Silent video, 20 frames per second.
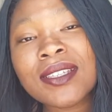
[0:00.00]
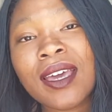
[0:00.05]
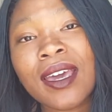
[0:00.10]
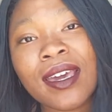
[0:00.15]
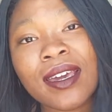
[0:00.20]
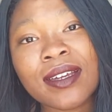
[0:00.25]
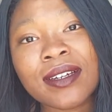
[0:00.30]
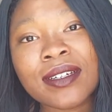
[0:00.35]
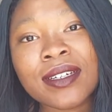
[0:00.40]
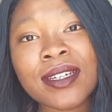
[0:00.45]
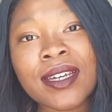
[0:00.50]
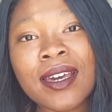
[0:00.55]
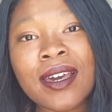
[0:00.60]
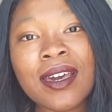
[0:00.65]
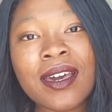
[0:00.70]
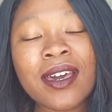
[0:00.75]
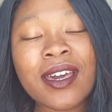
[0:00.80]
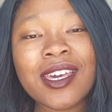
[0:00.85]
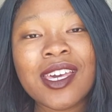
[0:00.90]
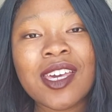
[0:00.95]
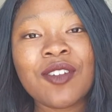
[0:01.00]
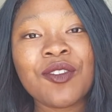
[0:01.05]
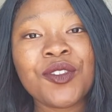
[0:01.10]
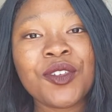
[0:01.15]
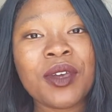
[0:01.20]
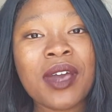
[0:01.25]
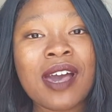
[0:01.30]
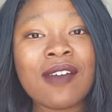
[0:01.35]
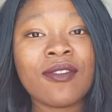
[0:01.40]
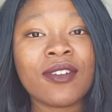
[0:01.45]
And if
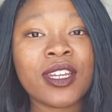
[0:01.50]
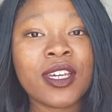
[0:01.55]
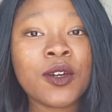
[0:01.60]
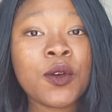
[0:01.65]
you have any